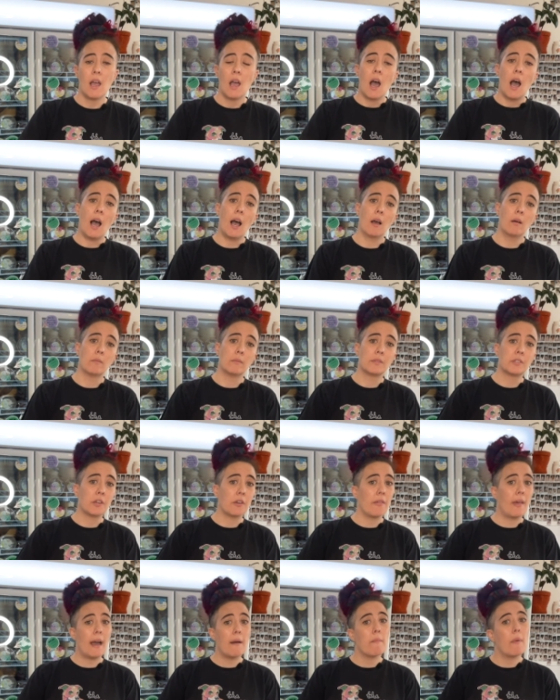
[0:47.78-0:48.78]
Um, so
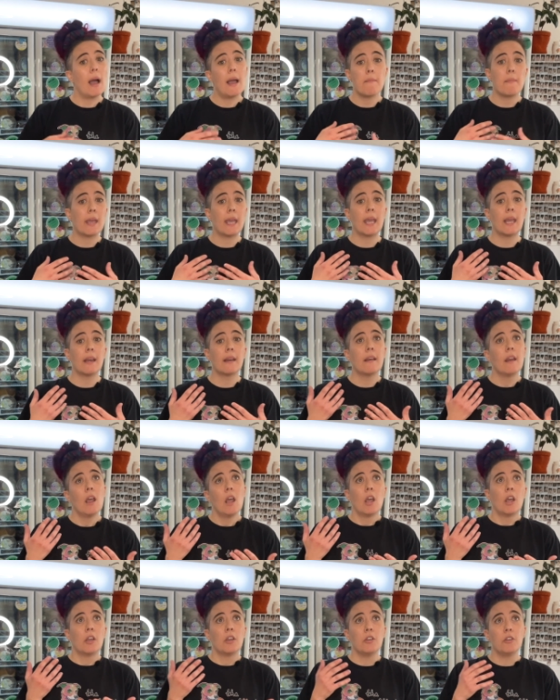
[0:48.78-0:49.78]
that might mean
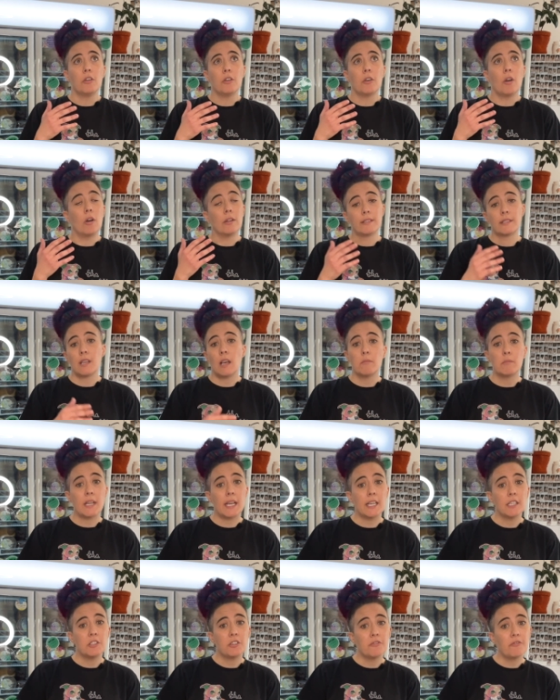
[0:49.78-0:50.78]
you, on some
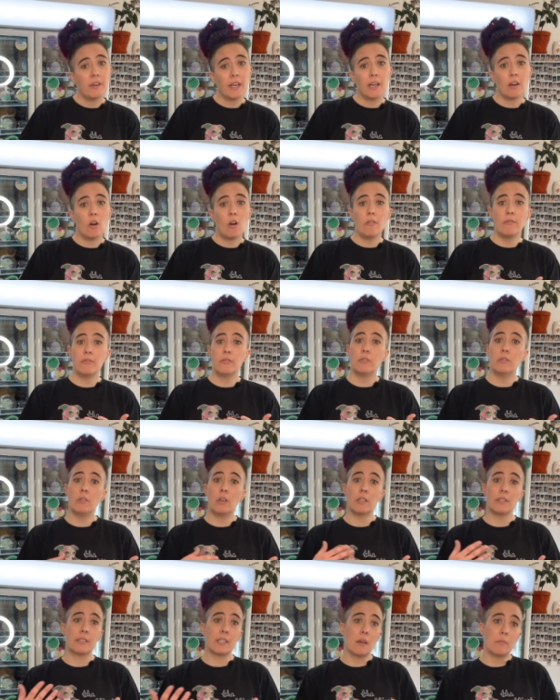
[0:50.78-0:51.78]
days you feed offal, on
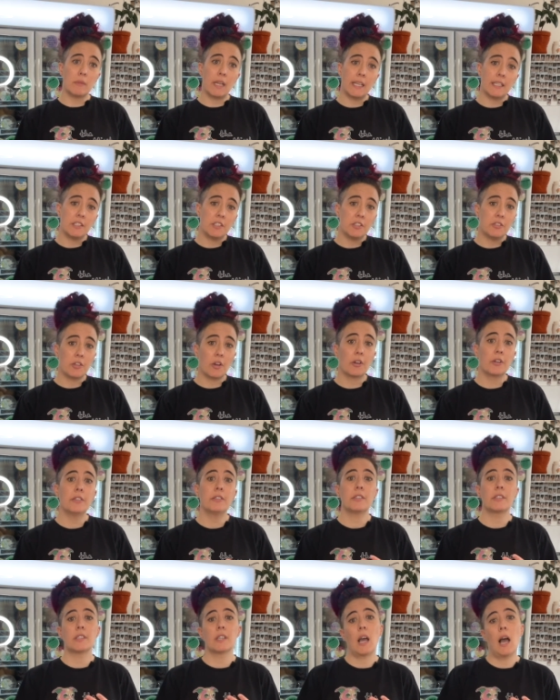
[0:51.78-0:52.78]
some days you don't.
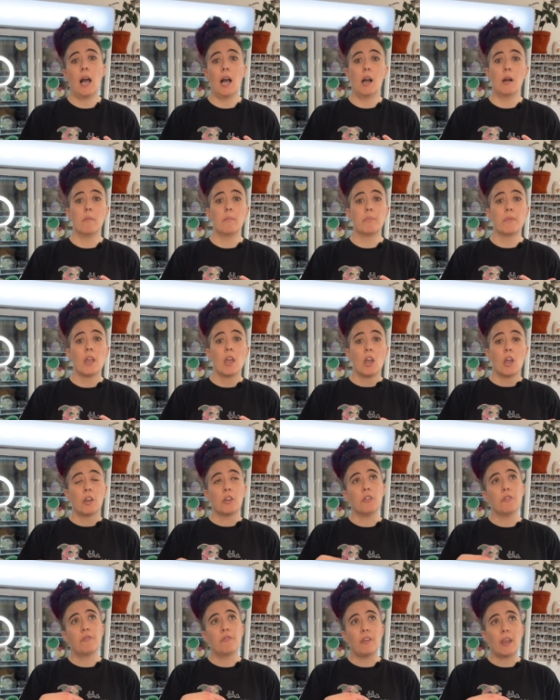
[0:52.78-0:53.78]
Um, You
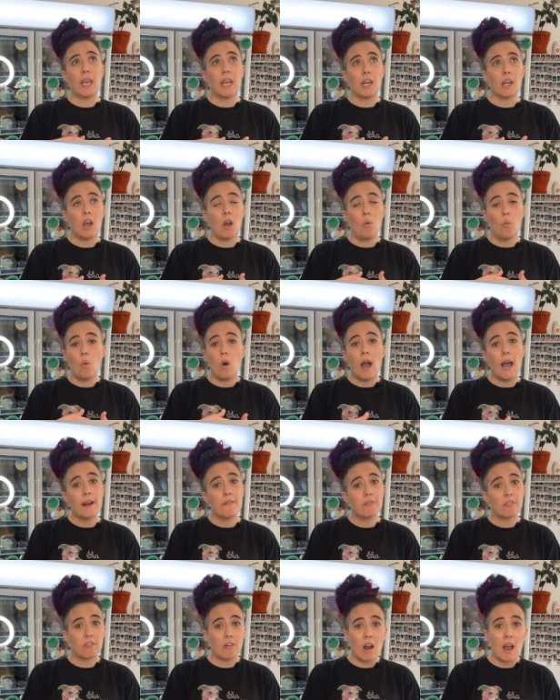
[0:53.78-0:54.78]
feed a wide
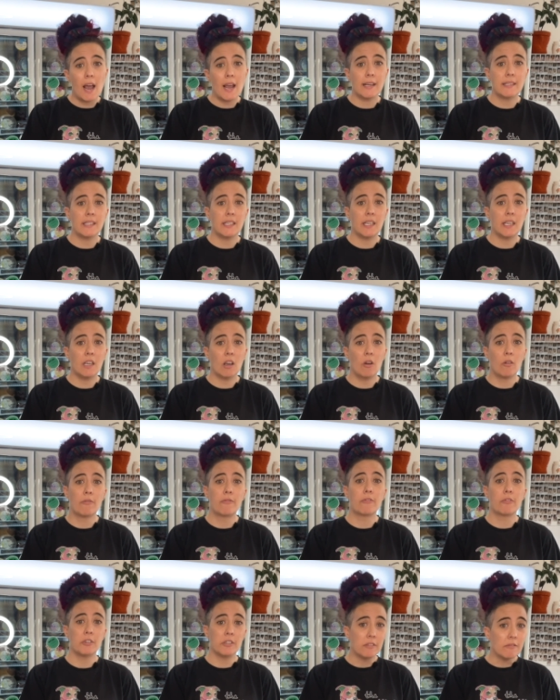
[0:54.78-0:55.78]
variety of
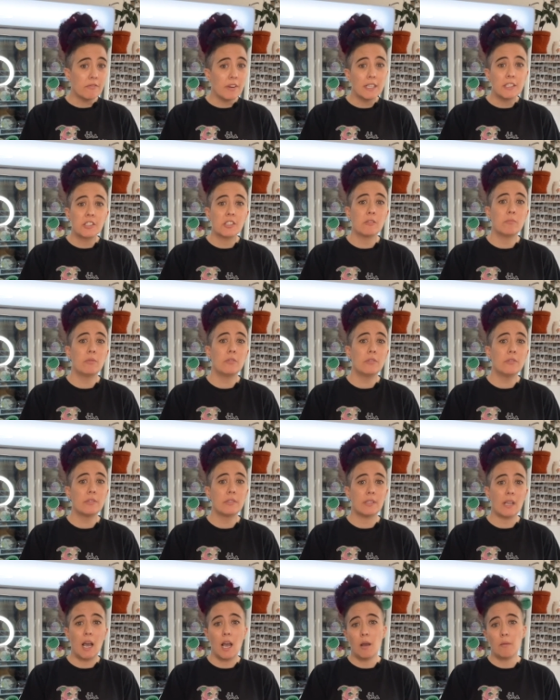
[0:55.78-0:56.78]
fruit and vegetables
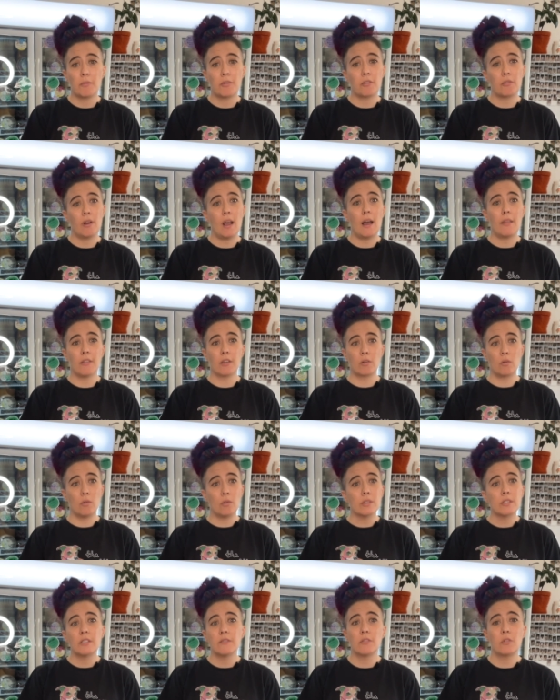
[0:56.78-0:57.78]
um, throughout the
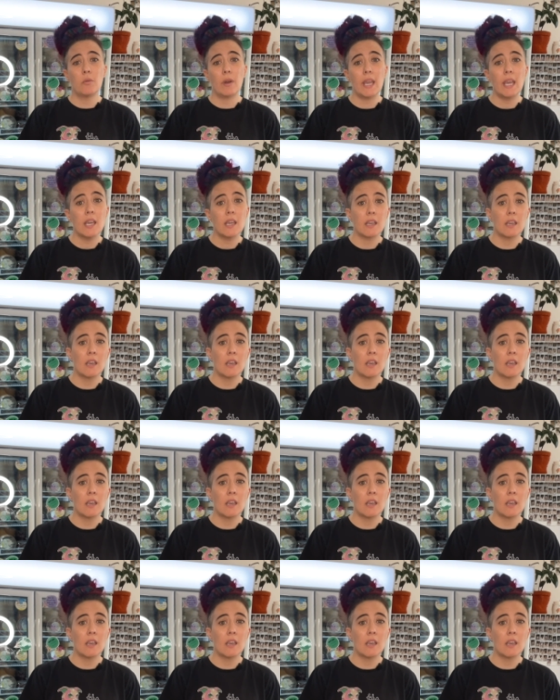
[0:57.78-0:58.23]
course of a week.